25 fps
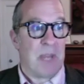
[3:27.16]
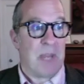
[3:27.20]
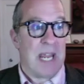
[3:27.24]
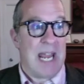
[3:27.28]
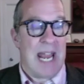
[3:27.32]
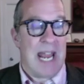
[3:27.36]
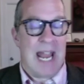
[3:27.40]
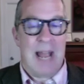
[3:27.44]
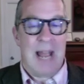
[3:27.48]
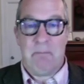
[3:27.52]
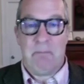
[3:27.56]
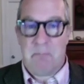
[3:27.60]

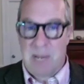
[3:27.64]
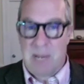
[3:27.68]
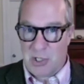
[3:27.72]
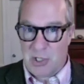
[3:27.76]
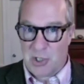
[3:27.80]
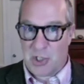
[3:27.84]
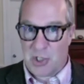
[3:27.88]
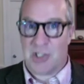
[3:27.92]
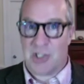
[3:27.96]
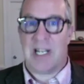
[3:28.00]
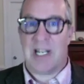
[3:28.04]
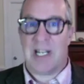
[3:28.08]

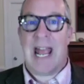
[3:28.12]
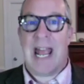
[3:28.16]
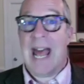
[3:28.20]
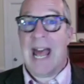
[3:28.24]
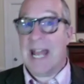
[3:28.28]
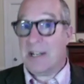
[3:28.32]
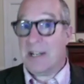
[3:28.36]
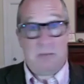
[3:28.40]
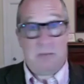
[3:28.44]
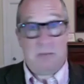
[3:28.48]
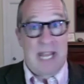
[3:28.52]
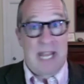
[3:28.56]
ambition,
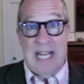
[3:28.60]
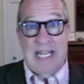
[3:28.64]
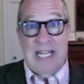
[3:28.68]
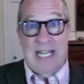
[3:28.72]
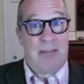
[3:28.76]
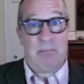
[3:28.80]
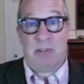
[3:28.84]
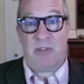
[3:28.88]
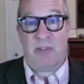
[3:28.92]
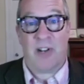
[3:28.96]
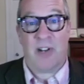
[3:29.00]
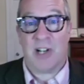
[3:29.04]
and they can
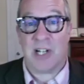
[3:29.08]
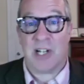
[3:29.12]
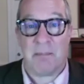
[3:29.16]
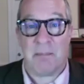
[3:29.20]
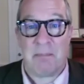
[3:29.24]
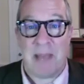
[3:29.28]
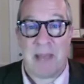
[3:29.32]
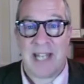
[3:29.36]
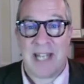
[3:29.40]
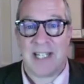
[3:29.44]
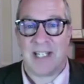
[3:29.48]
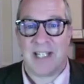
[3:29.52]
be very
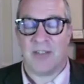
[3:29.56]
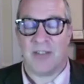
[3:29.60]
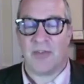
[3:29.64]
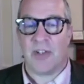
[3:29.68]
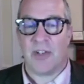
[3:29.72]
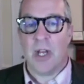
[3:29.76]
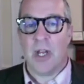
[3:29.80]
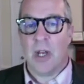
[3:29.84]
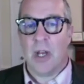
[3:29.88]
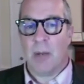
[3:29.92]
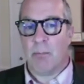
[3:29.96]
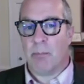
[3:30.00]
competitive.
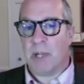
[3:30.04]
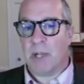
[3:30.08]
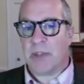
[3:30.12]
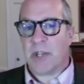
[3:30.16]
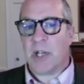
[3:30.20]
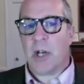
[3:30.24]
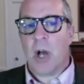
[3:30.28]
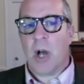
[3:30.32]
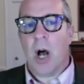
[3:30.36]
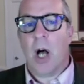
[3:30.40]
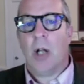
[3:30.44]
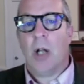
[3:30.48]
But the
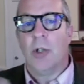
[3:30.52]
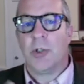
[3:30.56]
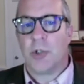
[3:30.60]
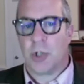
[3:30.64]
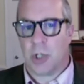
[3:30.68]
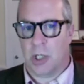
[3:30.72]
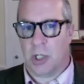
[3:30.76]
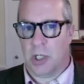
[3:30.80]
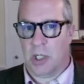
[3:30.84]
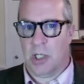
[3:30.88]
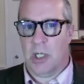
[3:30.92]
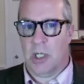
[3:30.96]

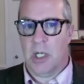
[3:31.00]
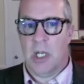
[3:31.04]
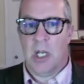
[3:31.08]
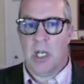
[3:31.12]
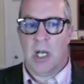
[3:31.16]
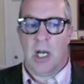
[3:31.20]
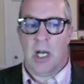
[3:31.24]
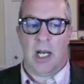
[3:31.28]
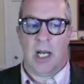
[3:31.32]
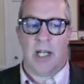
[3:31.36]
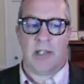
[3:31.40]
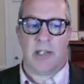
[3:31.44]
culture
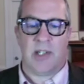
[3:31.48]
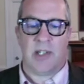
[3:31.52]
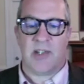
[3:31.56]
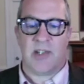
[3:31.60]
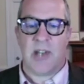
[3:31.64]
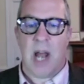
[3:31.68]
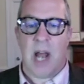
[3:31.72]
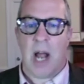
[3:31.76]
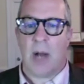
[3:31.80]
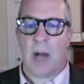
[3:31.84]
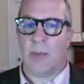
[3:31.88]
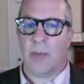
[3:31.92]
does
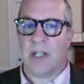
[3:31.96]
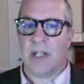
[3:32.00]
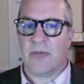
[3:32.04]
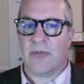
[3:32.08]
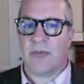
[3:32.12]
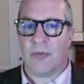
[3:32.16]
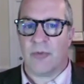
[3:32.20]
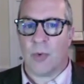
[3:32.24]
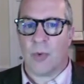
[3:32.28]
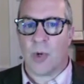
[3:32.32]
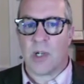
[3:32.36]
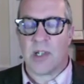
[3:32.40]
not
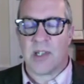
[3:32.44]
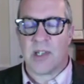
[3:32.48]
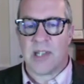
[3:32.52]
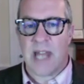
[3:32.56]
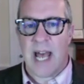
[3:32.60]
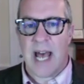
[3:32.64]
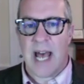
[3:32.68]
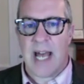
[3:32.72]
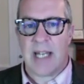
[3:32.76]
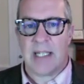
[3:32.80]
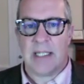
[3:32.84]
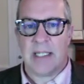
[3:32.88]
reinforce
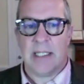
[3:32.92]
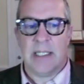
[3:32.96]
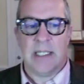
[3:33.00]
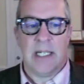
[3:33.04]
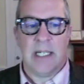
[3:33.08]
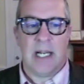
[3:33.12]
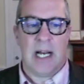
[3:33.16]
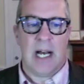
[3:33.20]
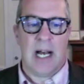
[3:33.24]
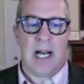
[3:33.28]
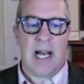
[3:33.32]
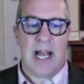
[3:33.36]
that.
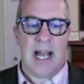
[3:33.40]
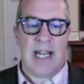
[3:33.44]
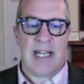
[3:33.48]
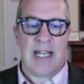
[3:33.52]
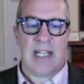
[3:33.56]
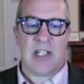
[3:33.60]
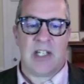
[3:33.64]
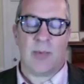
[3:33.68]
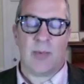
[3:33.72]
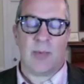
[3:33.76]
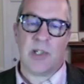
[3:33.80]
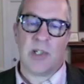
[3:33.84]
And
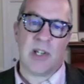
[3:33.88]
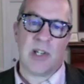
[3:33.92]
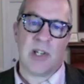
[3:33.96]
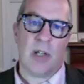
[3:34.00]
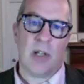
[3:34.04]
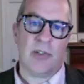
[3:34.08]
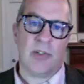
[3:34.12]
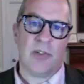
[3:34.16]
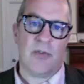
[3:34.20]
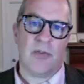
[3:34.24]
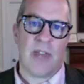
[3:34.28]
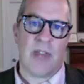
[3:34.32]
as a
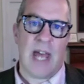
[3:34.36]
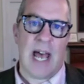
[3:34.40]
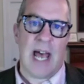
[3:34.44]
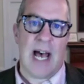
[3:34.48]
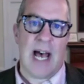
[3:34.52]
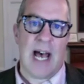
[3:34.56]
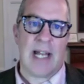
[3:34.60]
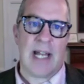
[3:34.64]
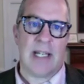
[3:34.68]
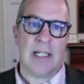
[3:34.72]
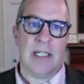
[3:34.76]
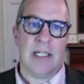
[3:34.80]
result of
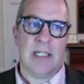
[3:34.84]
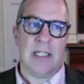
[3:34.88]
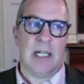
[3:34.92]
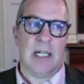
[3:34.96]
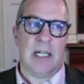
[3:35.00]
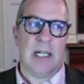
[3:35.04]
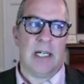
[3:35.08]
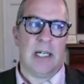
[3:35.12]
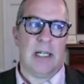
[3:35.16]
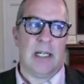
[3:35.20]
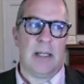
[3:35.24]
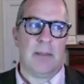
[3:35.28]
that,
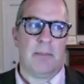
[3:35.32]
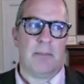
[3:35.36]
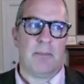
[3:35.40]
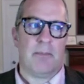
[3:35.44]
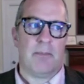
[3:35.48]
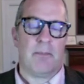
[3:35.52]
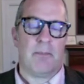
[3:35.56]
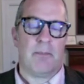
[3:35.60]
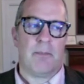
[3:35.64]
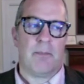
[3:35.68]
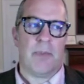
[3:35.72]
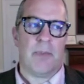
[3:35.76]

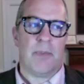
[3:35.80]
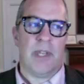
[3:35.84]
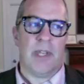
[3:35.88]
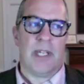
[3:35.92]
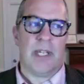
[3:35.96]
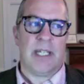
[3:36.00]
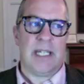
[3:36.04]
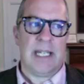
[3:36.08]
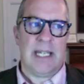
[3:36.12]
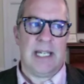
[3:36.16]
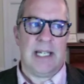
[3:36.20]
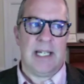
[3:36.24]
the
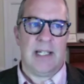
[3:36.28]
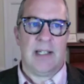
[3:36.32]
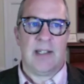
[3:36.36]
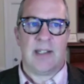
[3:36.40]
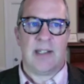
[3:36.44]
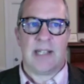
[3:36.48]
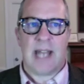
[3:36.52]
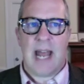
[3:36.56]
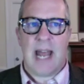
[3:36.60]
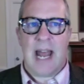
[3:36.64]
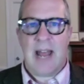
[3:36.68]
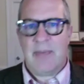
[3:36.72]
kids
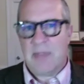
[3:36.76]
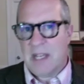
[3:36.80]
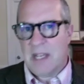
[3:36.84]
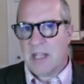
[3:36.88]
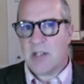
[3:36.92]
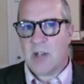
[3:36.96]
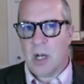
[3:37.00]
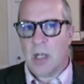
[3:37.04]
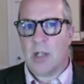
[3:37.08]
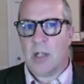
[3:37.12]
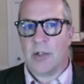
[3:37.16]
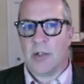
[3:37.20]
and the
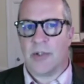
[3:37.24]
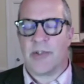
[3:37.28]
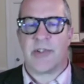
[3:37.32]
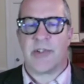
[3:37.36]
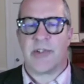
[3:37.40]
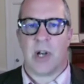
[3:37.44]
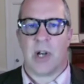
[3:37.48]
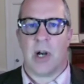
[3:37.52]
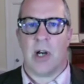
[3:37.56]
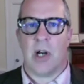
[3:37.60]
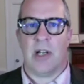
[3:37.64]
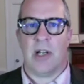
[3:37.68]
adults
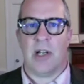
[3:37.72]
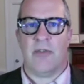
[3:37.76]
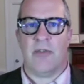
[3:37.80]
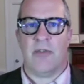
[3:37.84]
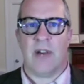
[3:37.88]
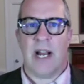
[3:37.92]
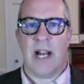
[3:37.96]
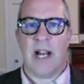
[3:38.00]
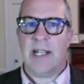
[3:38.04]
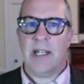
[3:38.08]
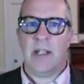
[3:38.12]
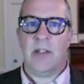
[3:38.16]
are
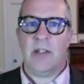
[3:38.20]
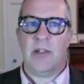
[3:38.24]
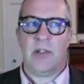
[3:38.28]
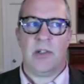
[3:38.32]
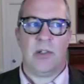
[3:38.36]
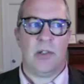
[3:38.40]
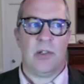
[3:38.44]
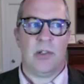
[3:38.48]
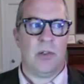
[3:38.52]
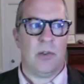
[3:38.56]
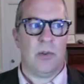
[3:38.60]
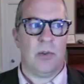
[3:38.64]
invited
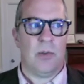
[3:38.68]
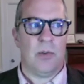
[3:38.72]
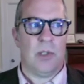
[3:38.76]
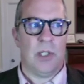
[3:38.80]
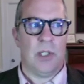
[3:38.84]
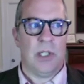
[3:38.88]
to